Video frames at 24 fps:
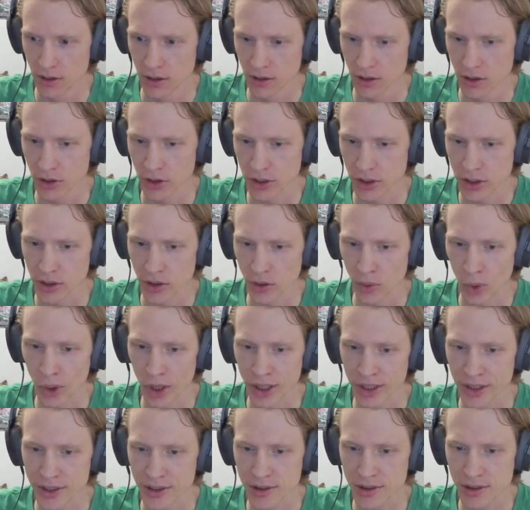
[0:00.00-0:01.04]
Clear the
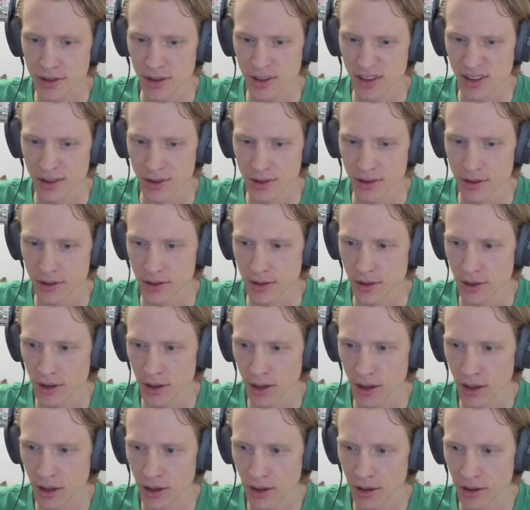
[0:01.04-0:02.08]
whites.
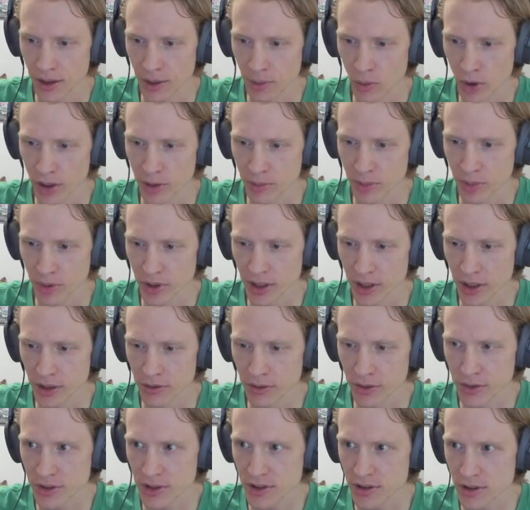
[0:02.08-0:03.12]
That white blade
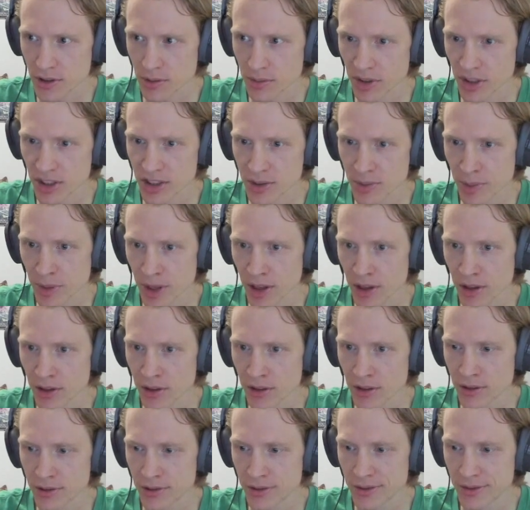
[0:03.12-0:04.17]
resisted my spell.